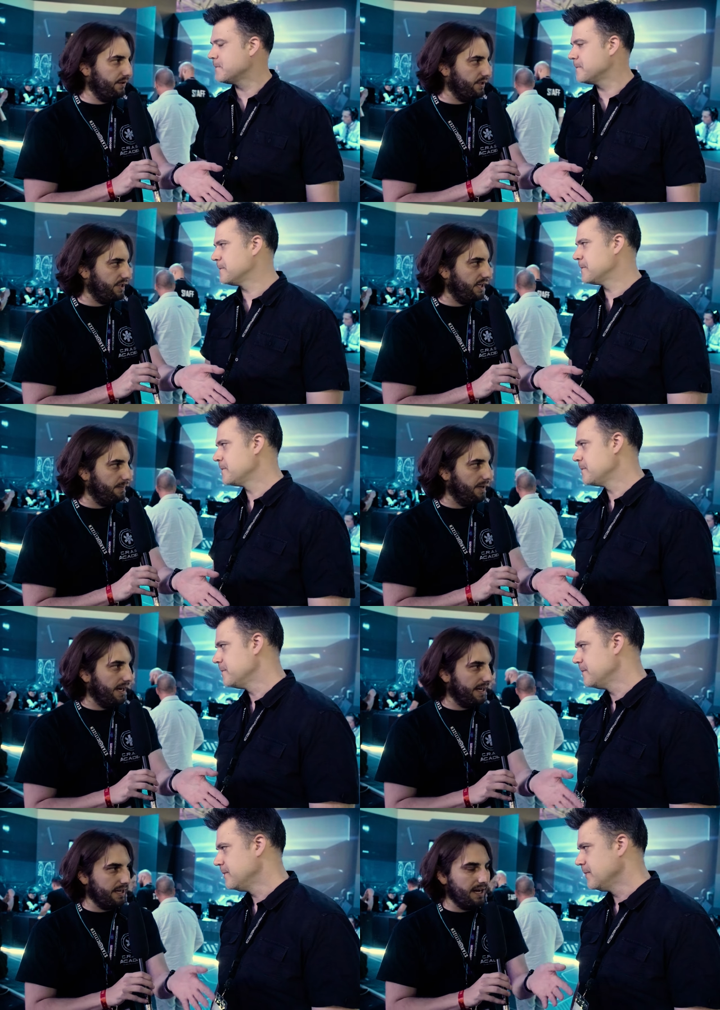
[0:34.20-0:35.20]
Speaker 1: your team,
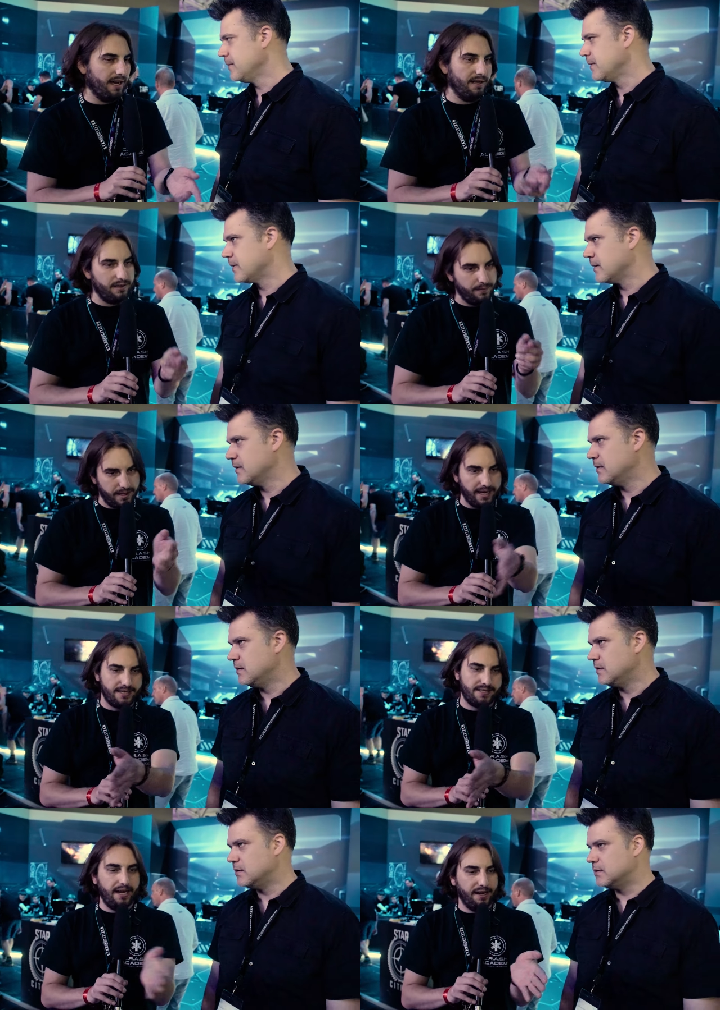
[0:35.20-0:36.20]
like uh, like
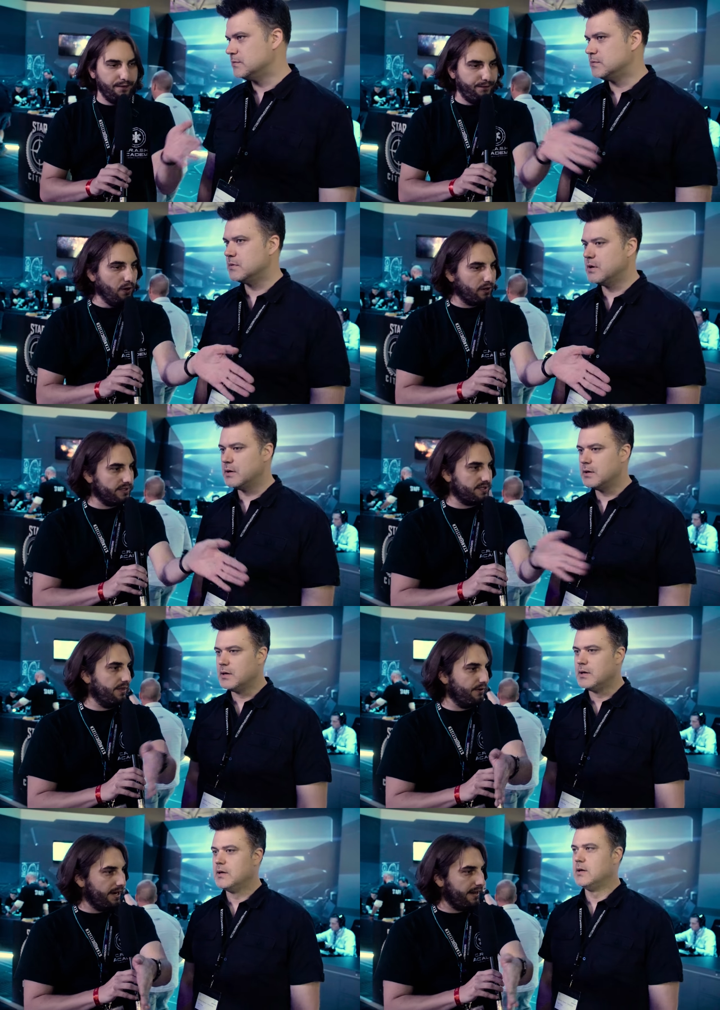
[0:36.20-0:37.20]
setting the focus on
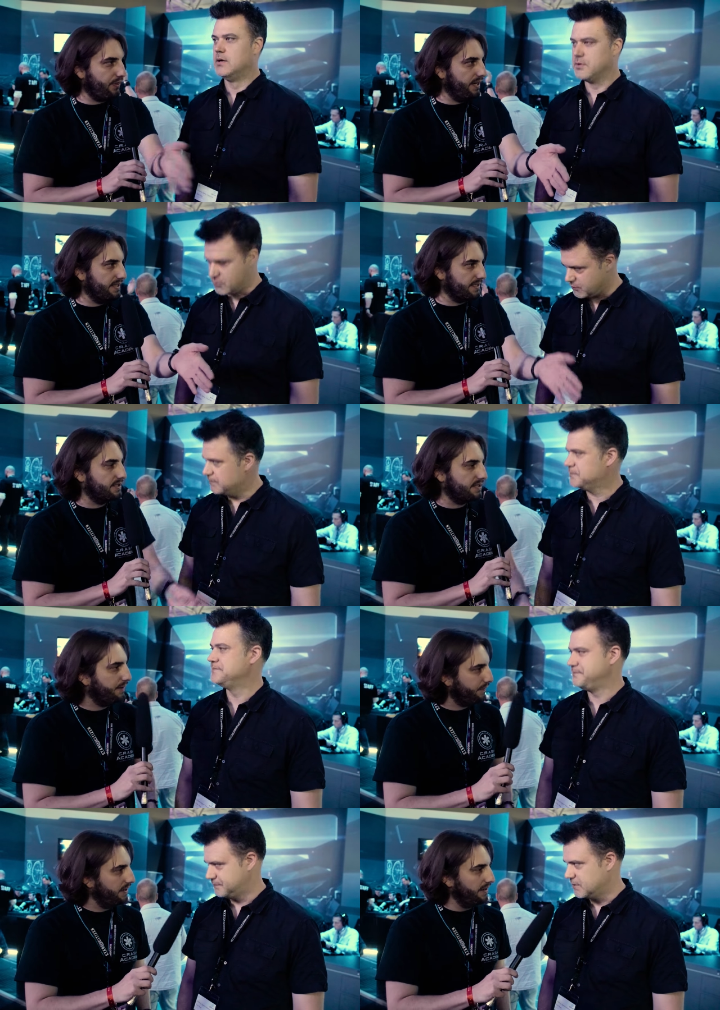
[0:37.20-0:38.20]
the right things and
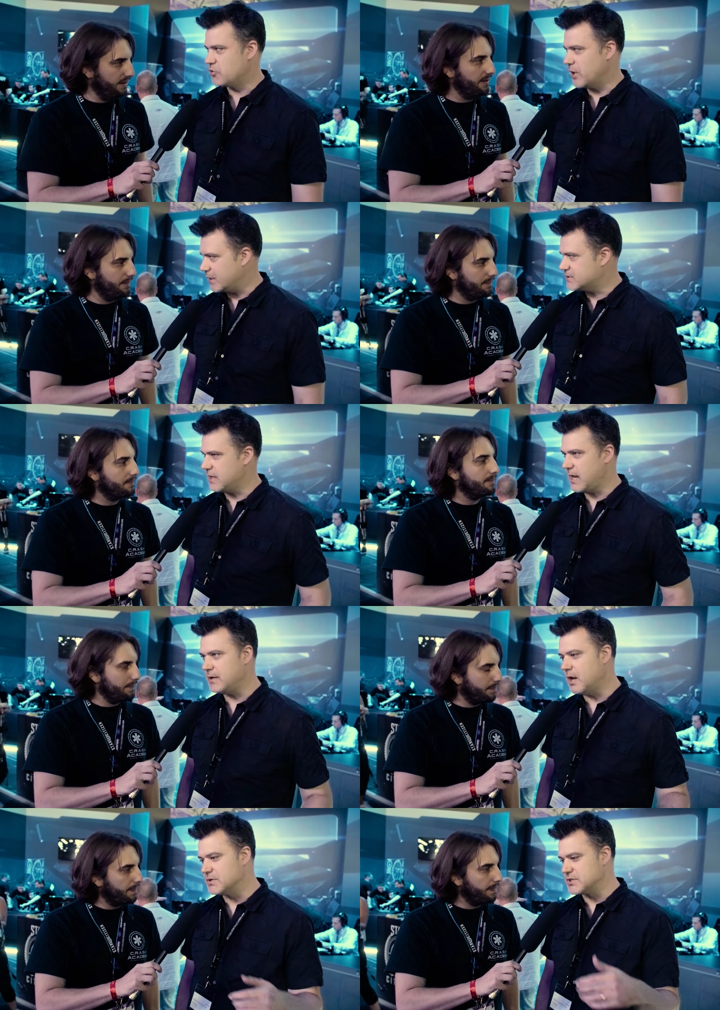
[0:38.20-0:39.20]
stuff? Correct, and
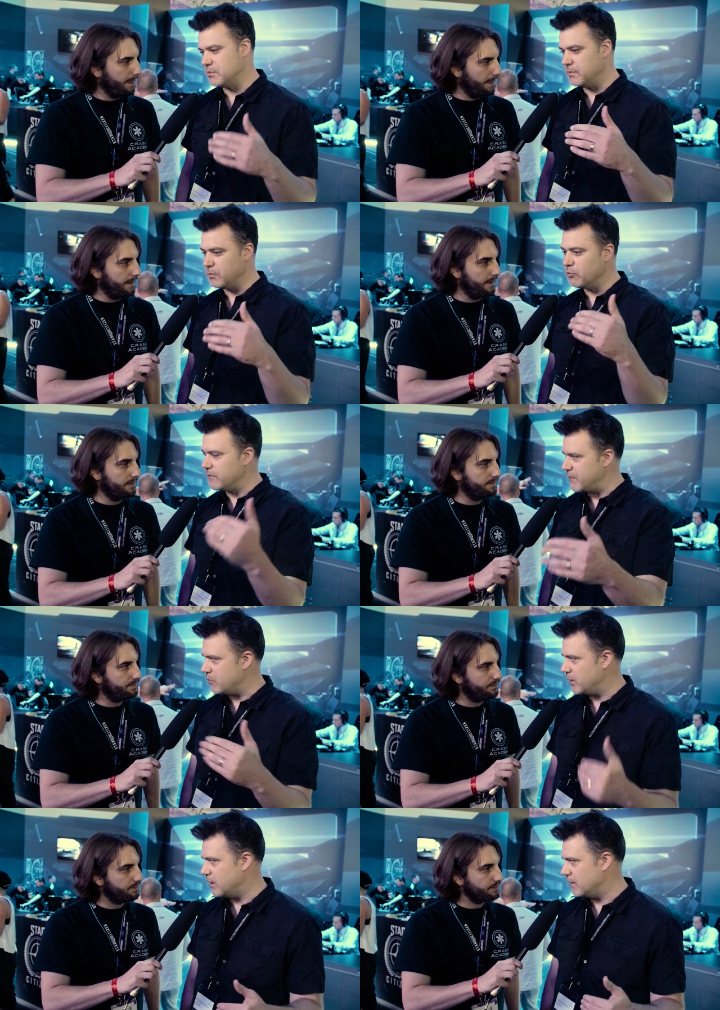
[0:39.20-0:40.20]
also
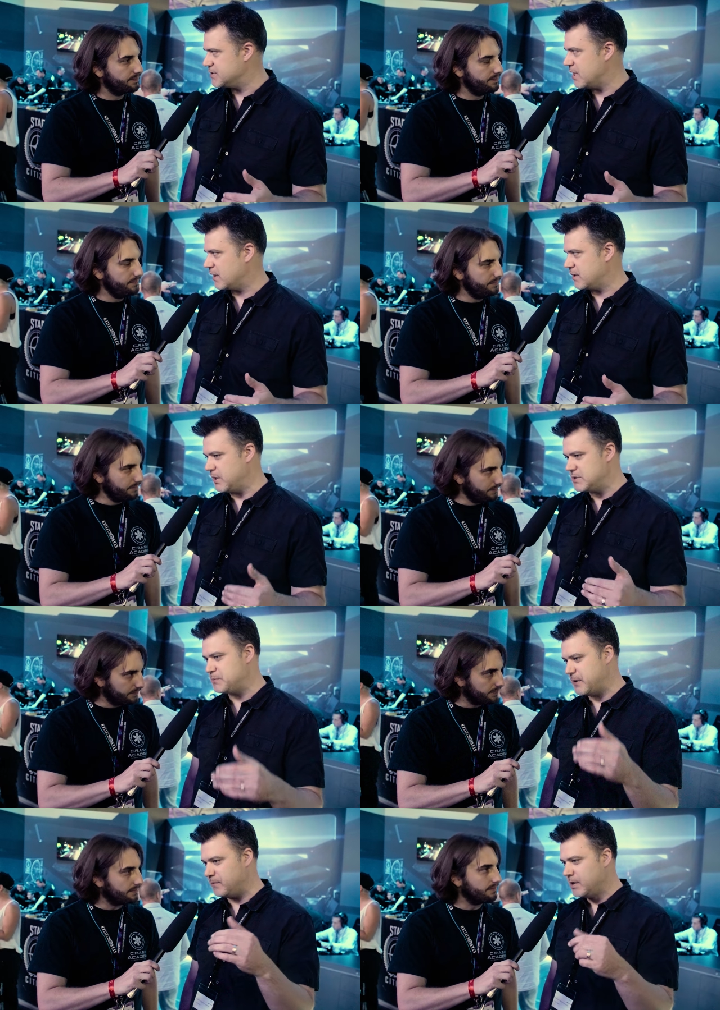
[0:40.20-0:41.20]
reviewing
Speaker 2: all the documents
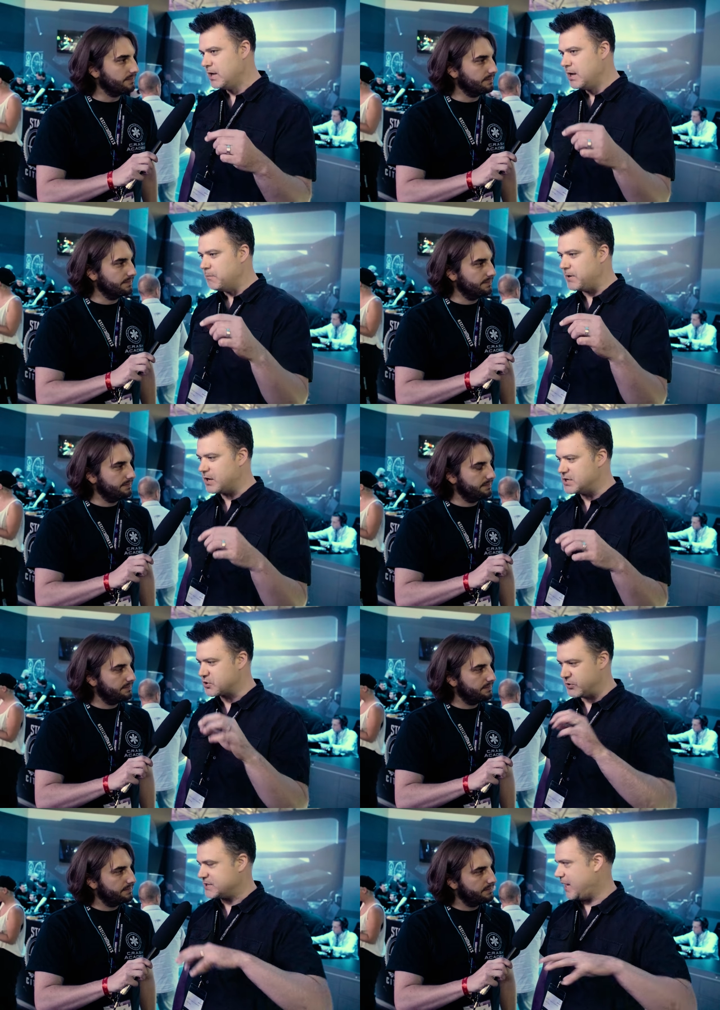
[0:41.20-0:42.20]
be because
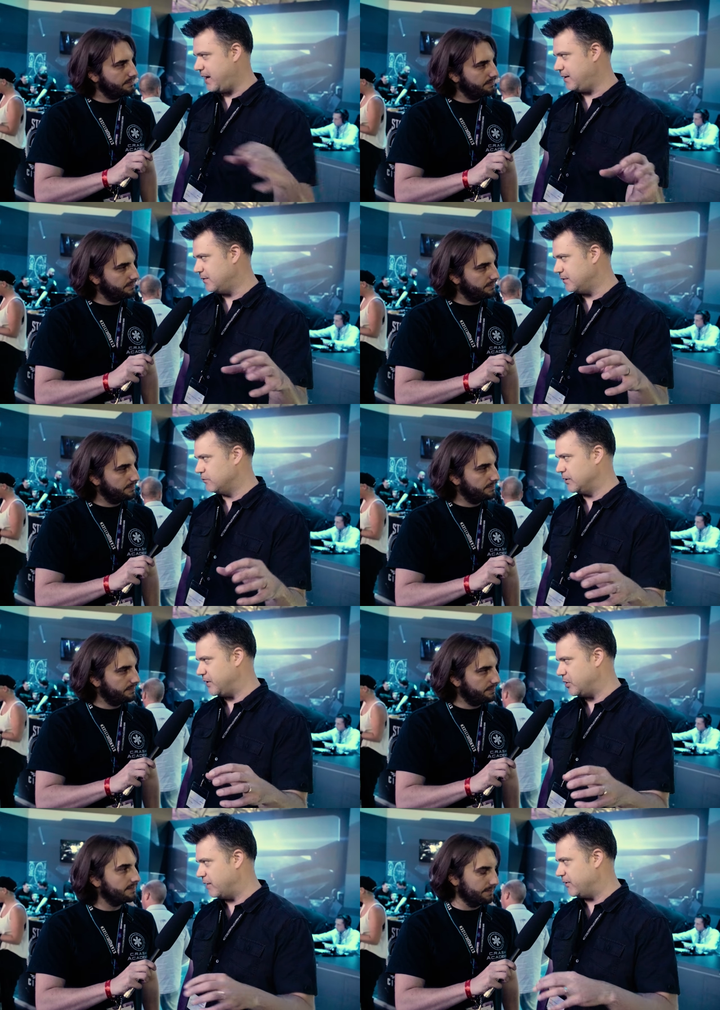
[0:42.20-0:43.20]
Chris can't
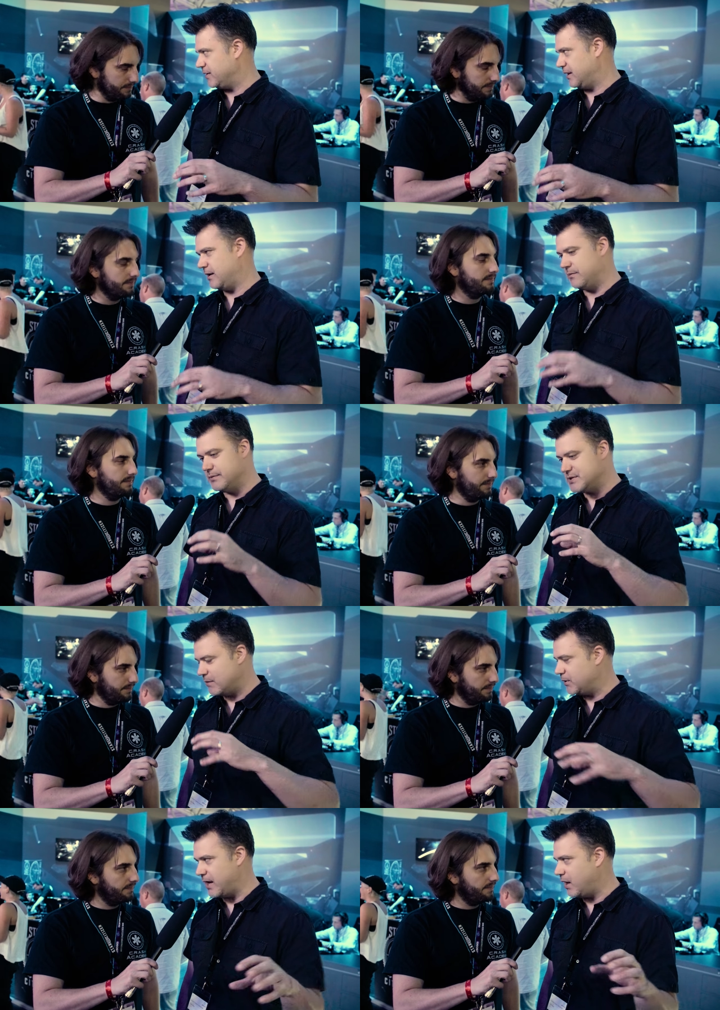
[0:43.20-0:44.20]
review everything,
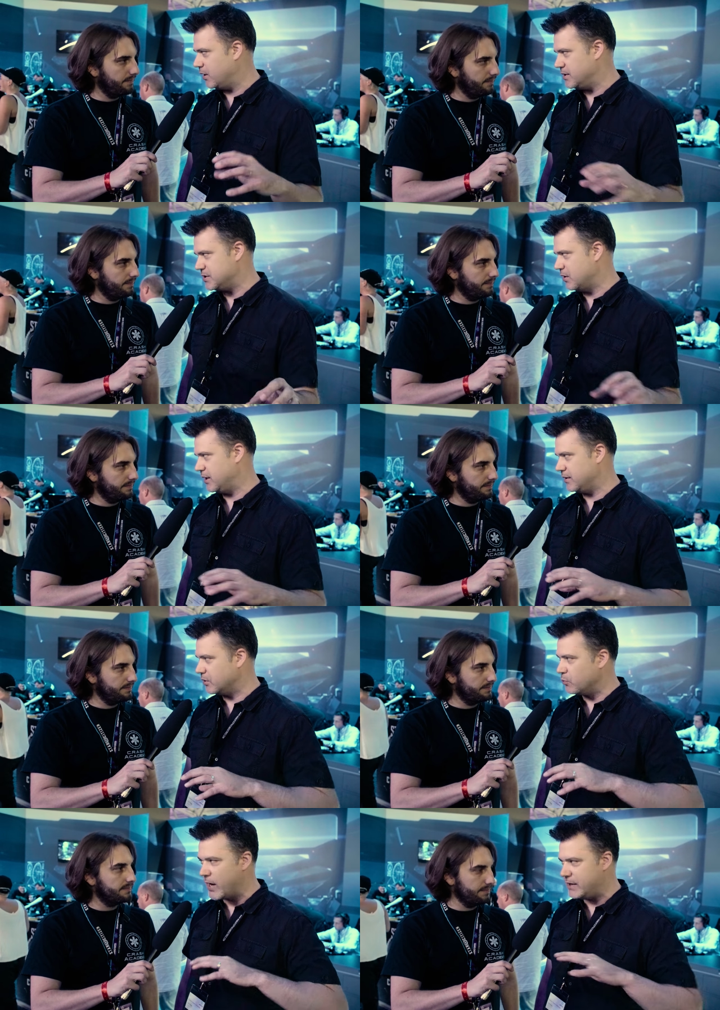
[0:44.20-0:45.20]
same with Aaron and Tony,
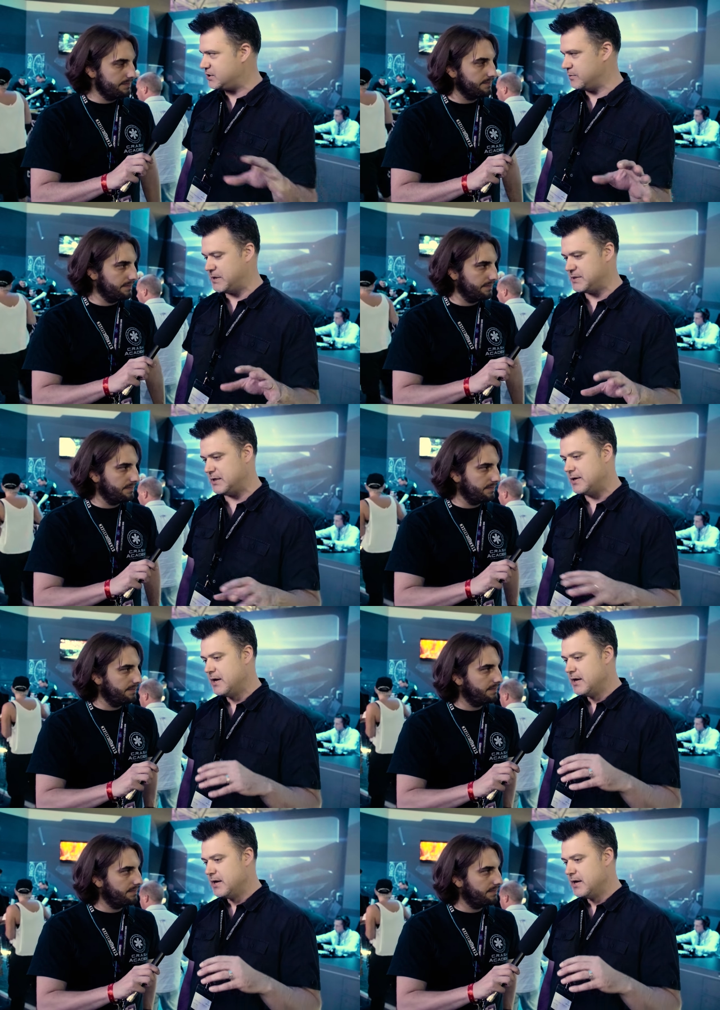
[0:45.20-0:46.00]
they're way too busy.